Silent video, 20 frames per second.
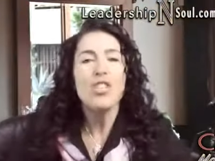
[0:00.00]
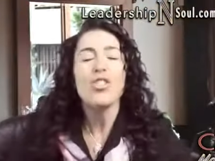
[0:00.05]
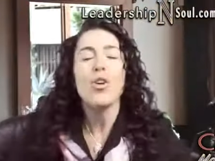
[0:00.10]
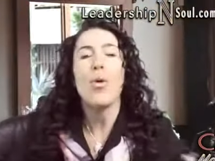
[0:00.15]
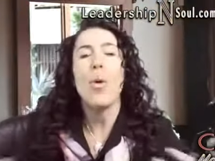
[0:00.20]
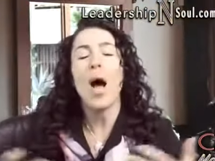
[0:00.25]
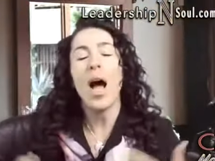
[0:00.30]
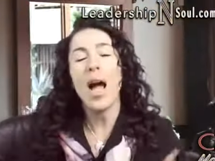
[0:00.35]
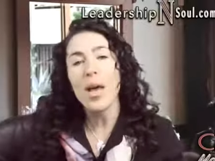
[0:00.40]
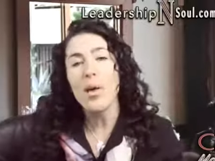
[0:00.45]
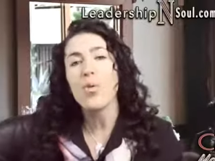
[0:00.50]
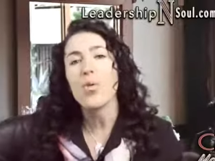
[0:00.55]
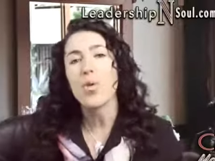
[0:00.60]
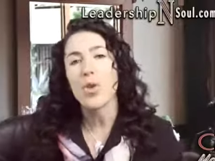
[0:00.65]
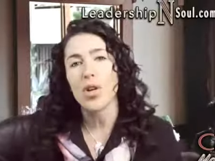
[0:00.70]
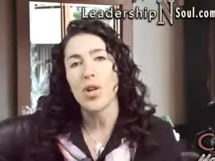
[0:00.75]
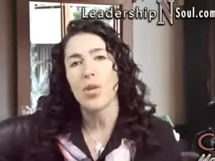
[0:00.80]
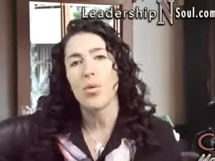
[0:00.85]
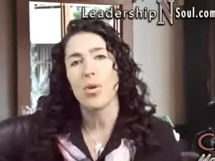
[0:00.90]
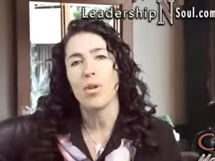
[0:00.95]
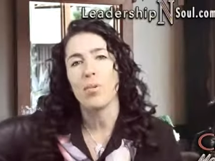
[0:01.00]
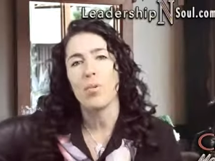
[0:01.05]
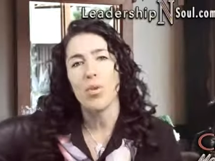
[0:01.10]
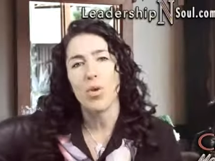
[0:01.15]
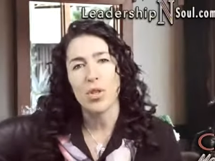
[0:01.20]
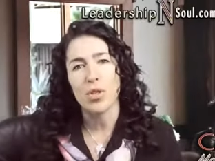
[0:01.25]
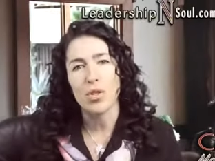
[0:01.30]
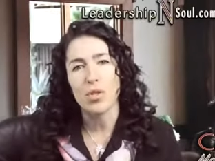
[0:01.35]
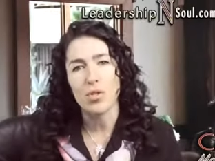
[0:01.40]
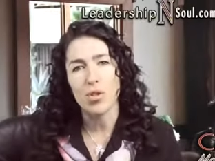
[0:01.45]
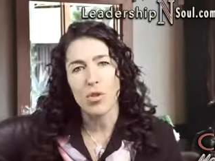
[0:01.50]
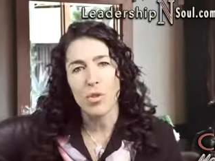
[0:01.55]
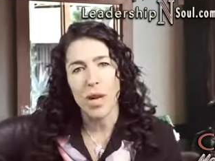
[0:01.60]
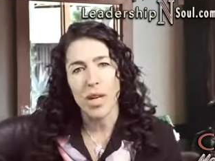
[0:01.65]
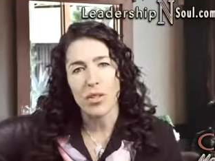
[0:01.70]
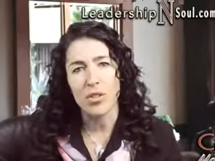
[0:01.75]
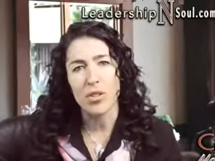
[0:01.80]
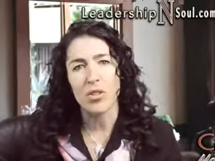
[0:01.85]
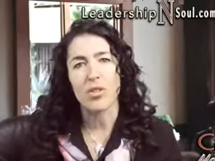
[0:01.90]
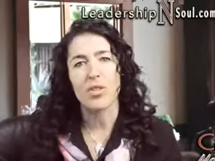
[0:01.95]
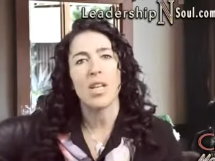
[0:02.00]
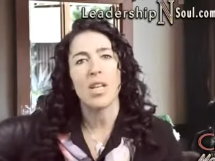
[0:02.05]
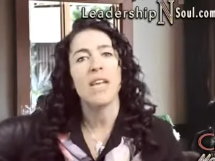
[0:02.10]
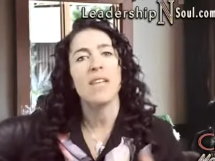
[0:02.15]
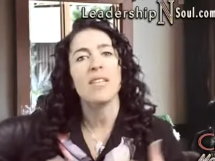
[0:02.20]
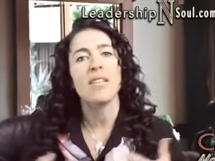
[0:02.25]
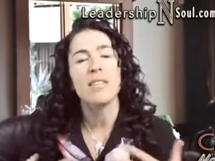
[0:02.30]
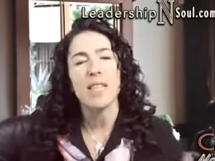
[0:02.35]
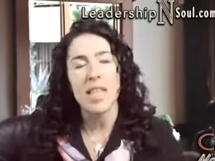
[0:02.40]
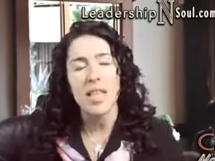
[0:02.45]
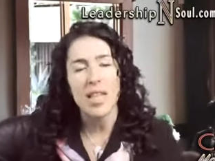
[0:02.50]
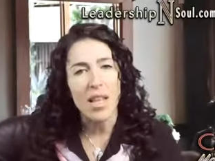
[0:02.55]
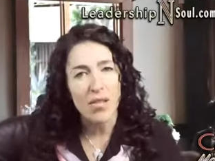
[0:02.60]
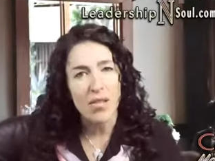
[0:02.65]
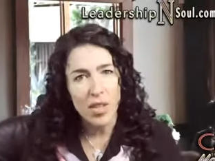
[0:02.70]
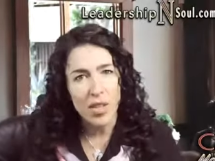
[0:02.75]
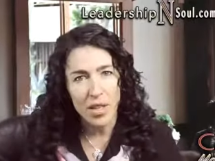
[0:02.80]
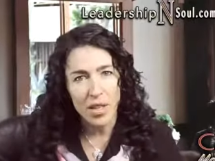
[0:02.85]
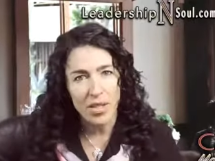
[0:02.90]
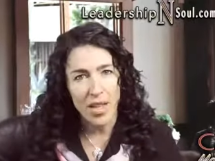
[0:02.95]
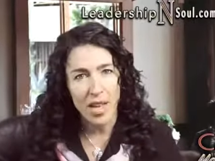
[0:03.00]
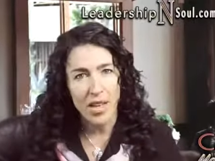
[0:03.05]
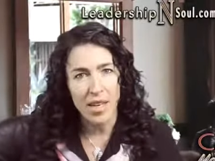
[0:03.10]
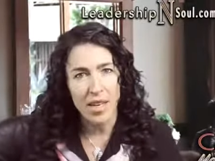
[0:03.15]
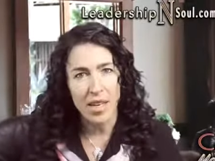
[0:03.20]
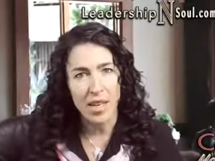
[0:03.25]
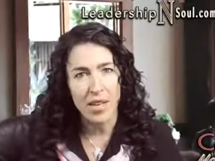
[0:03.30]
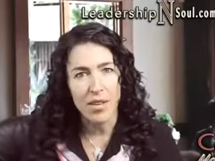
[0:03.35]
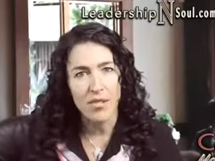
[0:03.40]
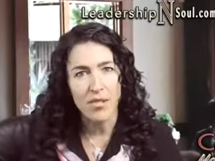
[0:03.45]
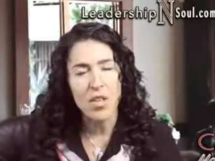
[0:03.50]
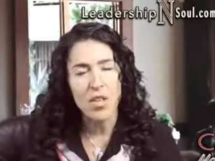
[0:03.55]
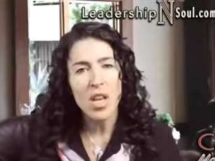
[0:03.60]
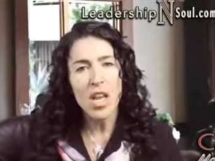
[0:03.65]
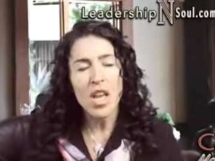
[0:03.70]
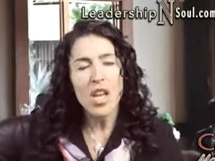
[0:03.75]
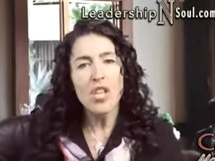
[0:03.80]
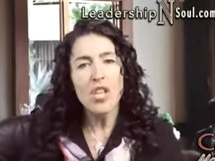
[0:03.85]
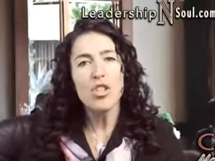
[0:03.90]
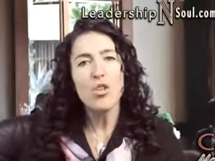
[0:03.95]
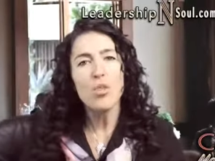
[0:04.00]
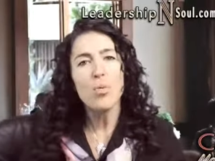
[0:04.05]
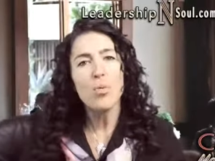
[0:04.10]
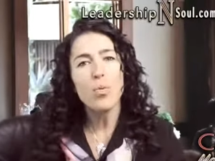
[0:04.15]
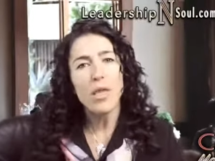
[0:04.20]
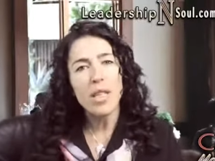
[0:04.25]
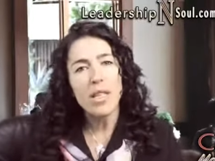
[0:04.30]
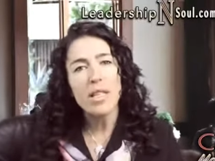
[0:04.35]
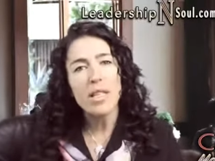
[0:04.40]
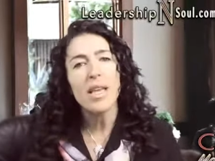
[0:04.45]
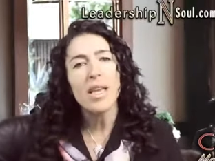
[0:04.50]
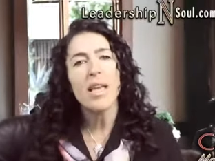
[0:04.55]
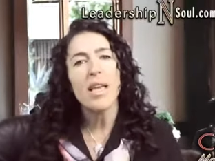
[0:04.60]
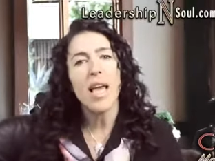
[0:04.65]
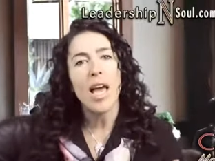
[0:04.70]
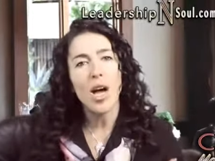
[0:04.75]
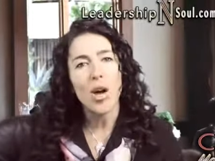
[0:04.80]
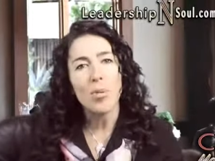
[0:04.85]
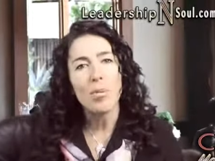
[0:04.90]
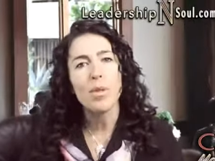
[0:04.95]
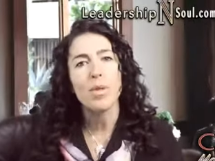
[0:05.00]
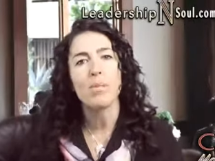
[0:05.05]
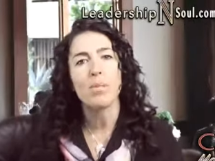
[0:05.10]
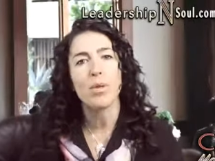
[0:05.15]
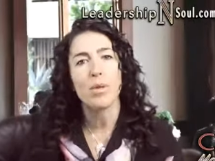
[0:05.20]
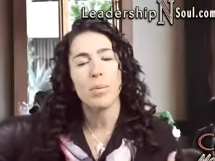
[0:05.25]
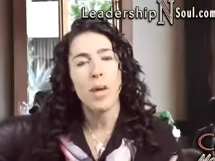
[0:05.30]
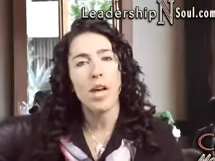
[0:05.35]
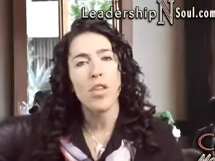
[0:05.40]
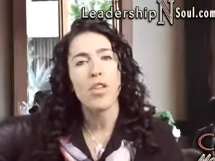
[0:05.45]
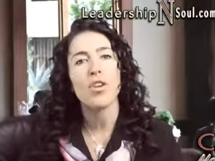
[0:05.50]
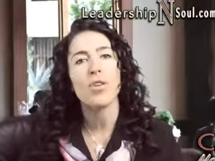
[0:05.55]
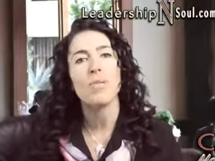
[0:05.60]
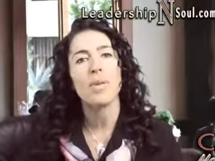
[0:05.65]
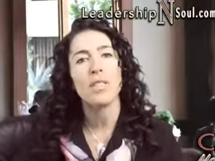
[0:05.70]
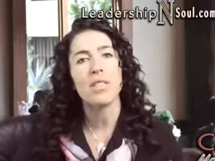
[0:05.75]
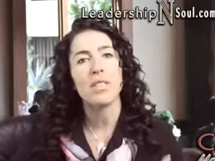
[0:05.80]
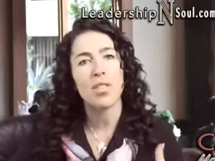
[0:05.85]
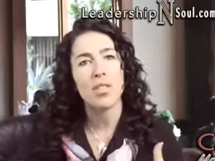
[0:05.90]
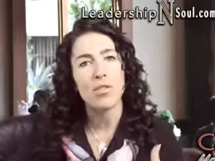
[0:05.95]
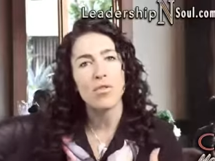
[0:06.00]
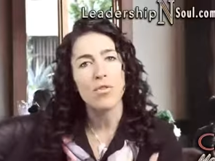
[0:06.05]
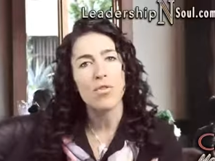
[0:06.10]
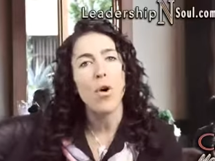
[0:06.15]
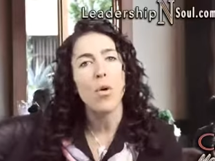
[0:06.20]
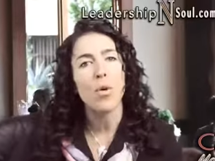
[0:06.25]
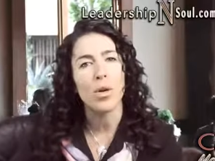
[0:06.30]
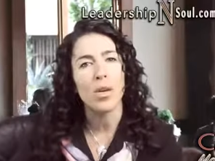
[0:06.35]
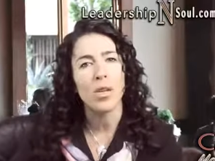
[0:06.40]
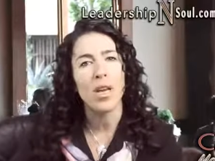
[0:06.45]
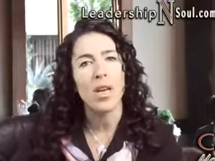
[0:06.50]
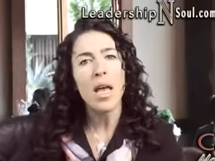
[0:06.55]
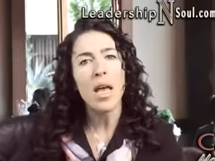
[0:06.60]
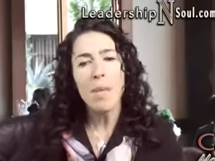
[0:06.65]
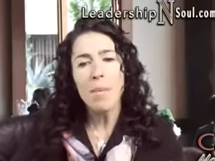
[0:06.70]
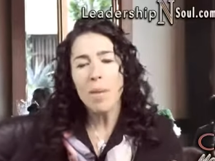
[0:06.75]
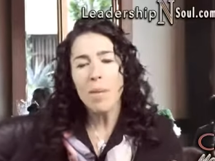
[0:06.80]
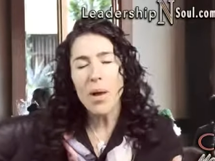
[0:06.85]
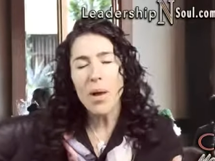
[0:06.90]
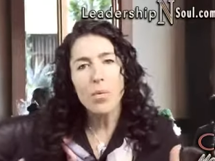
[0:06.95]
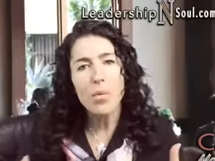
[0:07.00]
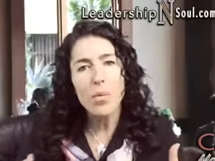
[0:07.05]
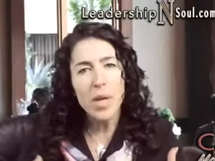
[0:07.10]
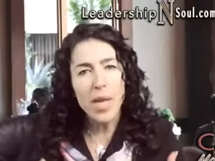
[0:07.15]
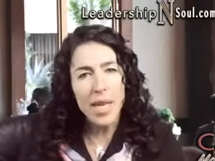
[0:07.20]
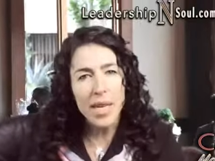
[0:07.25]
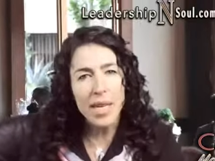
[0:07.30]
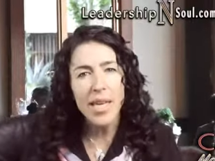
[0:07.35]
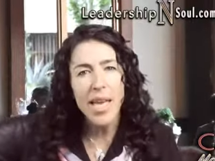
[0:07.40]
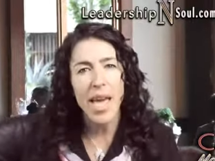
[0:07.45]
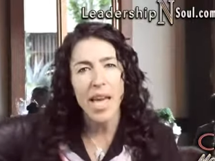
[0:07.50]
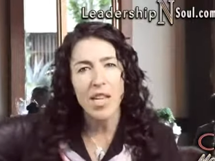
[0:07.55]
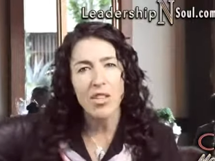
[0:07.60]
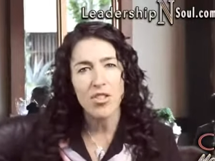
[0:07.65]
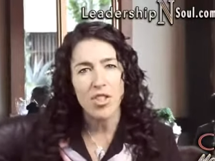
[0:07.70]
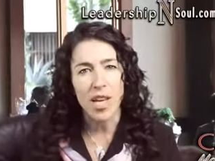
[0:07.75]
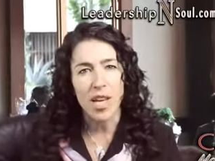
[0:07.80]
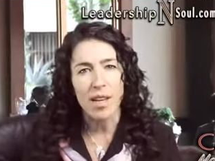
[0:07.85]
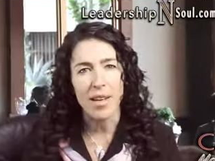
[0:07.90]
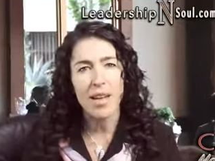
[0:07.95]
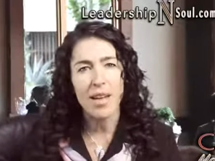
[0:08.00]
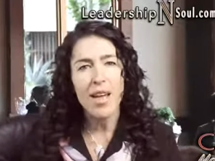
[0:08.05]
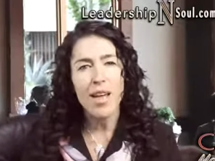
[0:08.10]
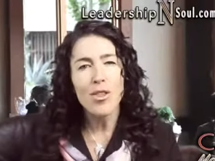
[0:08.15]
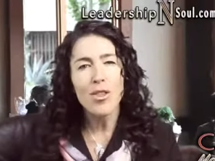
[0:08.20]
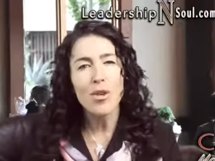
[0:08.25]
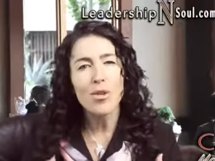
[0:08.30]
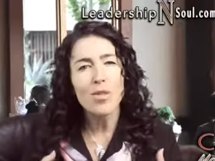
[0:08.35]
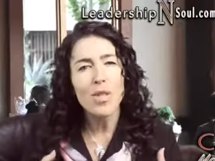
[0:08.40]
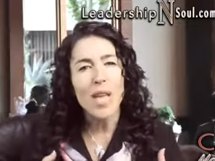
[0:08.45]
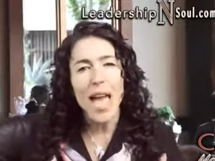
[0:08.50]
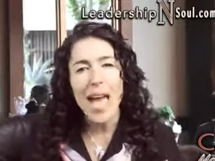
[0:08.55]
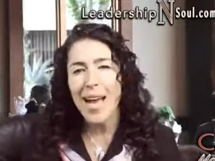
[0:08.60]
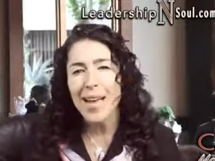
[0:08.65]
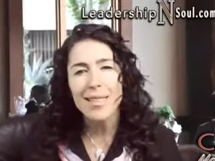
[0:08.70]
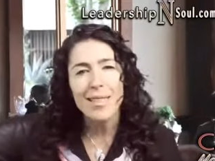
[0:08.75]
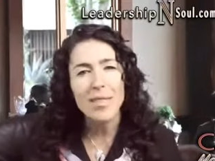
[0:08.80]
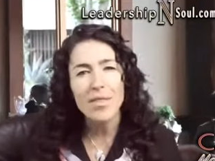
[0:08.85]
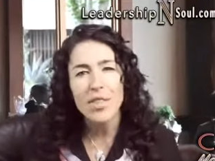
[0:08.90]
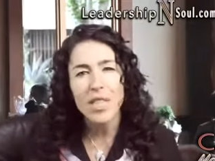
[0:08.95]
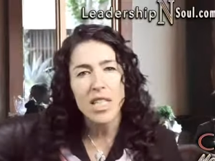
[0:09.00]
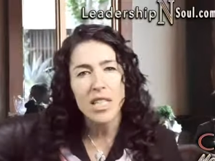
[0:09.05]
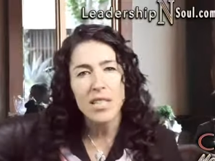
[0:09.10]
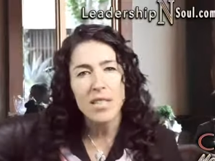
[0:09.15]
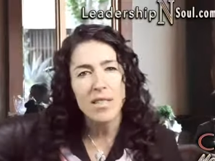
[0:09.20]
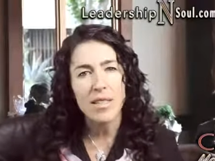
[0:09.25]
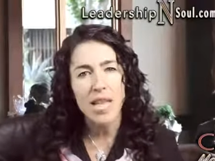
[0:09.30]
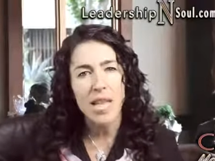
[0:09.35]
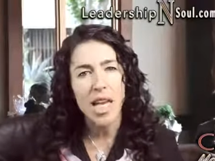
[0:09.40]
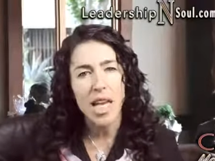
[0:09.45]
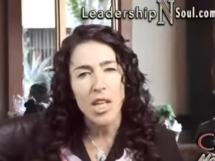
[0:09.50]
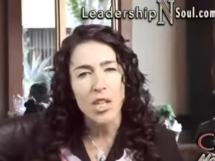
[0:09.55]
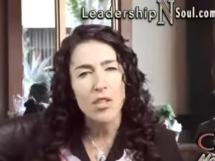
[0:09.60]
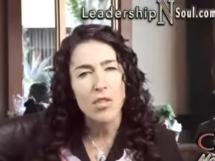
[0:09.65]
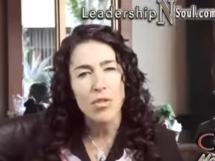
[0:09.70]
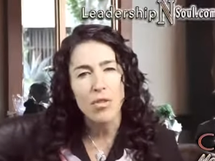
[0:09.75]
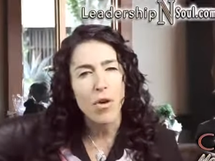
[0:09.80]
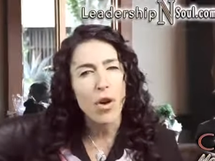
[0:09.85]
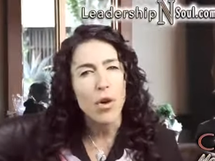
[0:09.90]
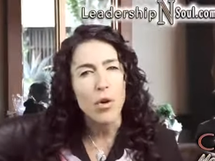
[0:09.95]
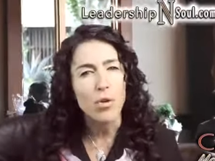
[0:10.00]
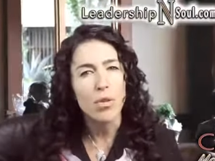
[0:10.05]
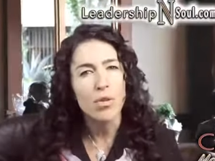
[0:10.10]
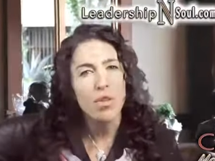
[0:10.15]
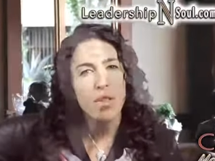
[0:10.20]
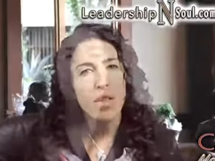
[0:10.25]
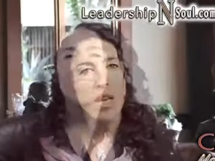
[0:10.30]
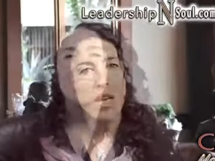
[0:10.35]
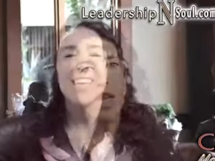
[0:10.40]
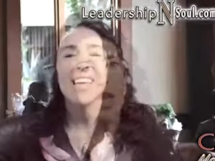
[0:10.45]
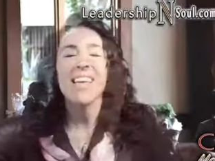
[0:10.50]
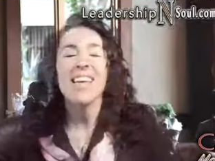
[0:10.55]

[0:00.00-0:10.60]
So I work with boards of directors and C level executives to really help them propel their business forward by re engaging those actively disengaged folks.